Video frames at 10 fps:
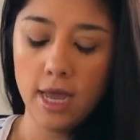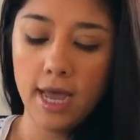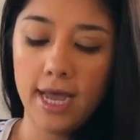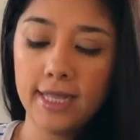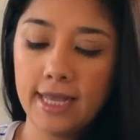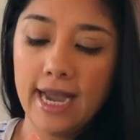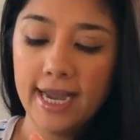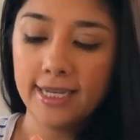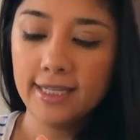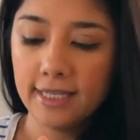And
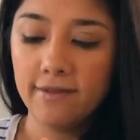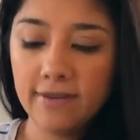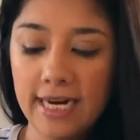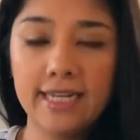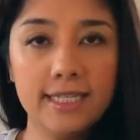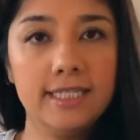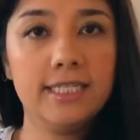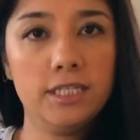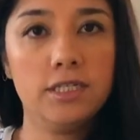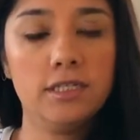I leave it on the
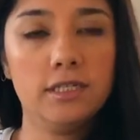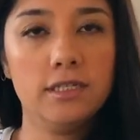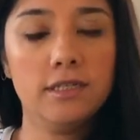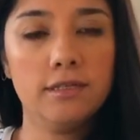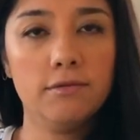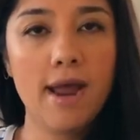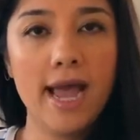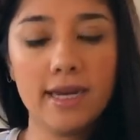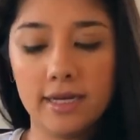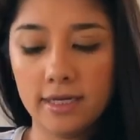dish
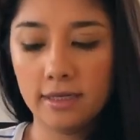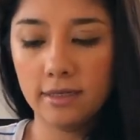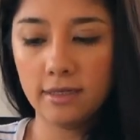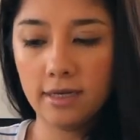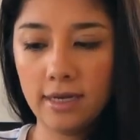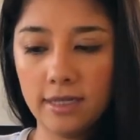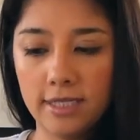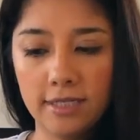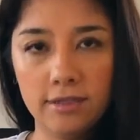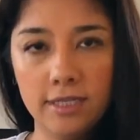rack,
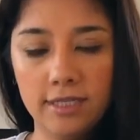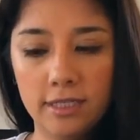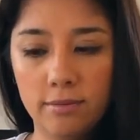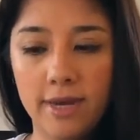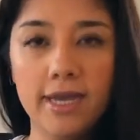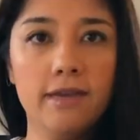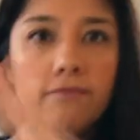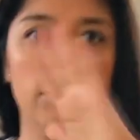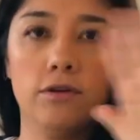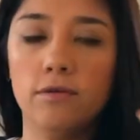tilted this way.
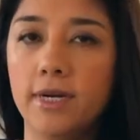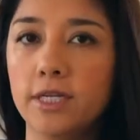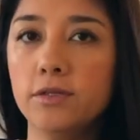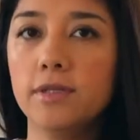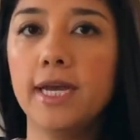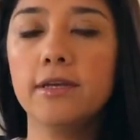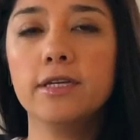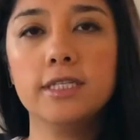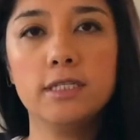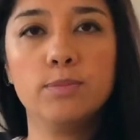If you don't want to do that, you
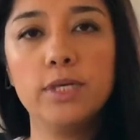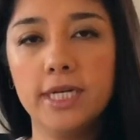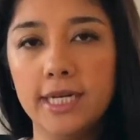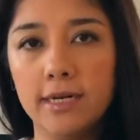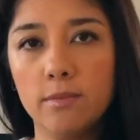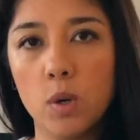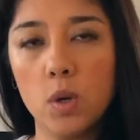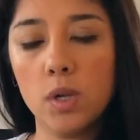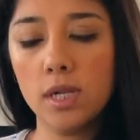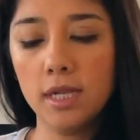could just put it in a
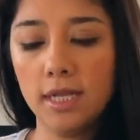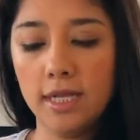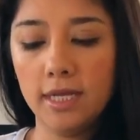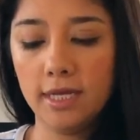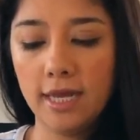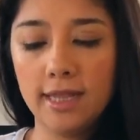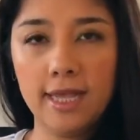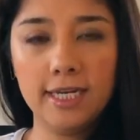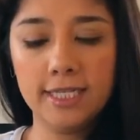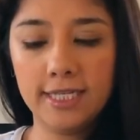bowl and
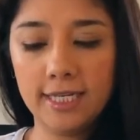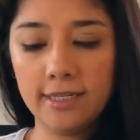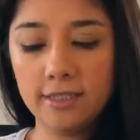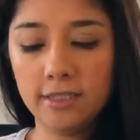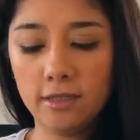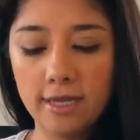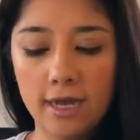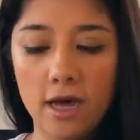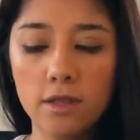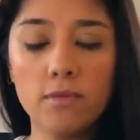let it tilt so that
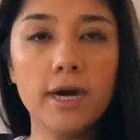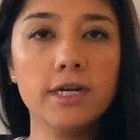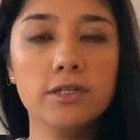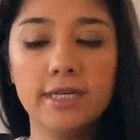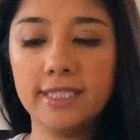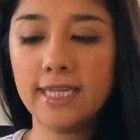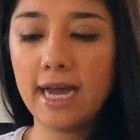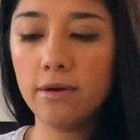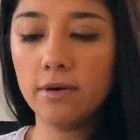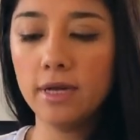all the water drains
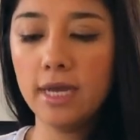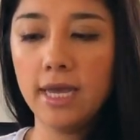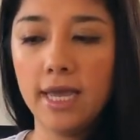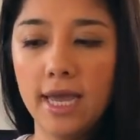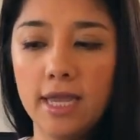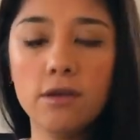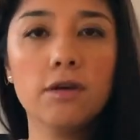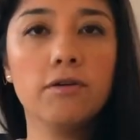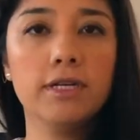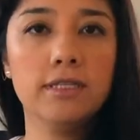out, and you're
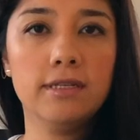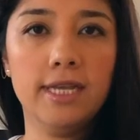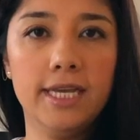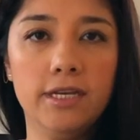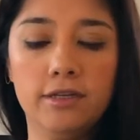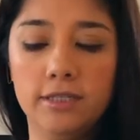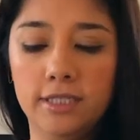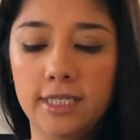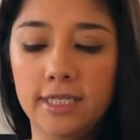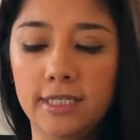going to let your
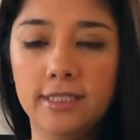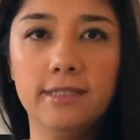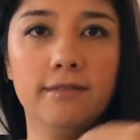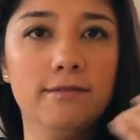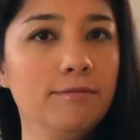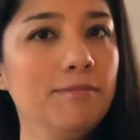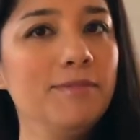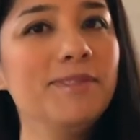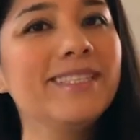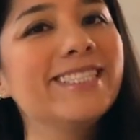seeds
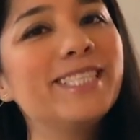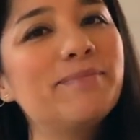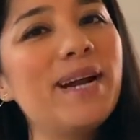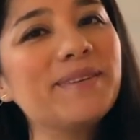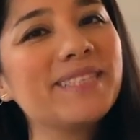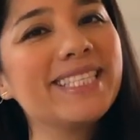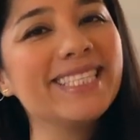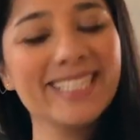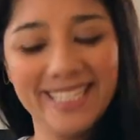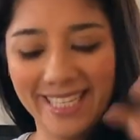sprout.
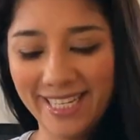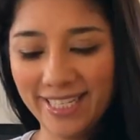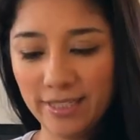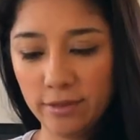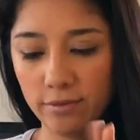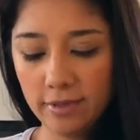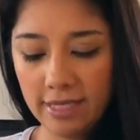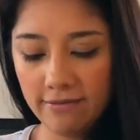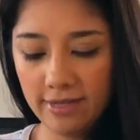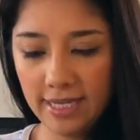So we'll
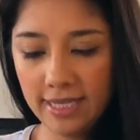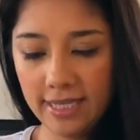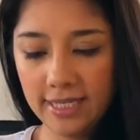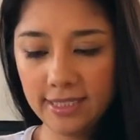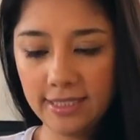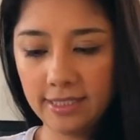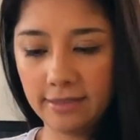leave it like this.